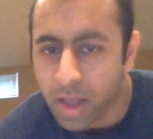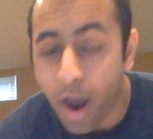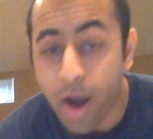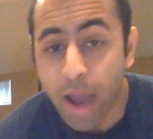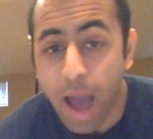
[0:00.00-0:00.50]

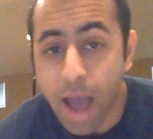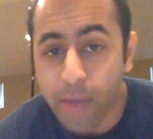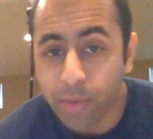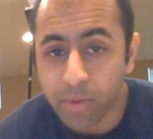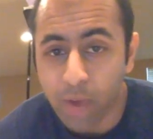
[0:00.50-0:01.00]
All right, I
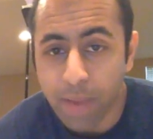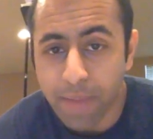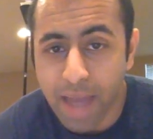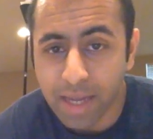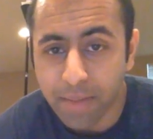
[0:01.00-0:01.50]
will be right
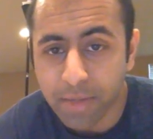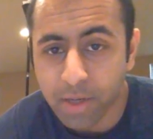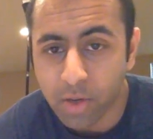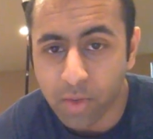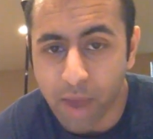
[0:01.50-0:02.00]
back. I'm going to
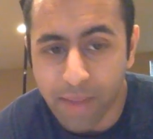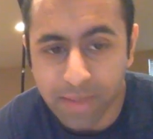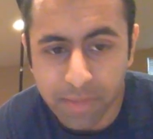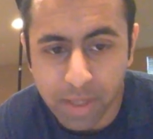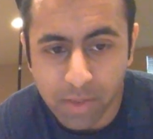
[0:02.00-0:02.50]
go grab
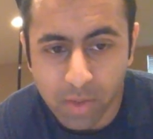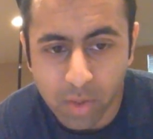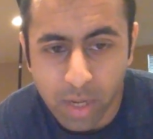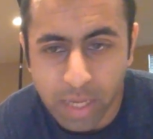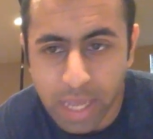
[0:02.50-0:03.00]
something real
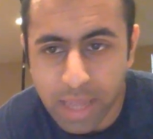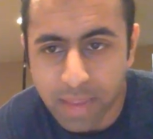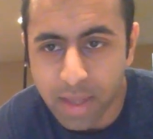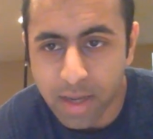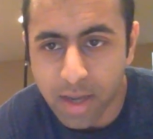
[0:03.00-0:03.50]
quick,
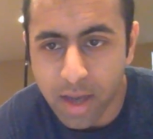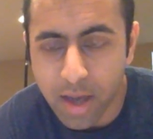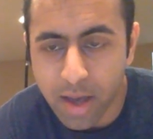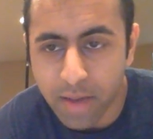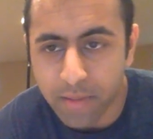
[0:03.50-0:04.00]
and then
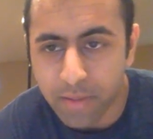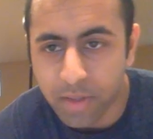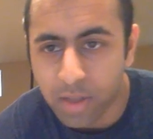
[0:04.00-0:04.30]
um,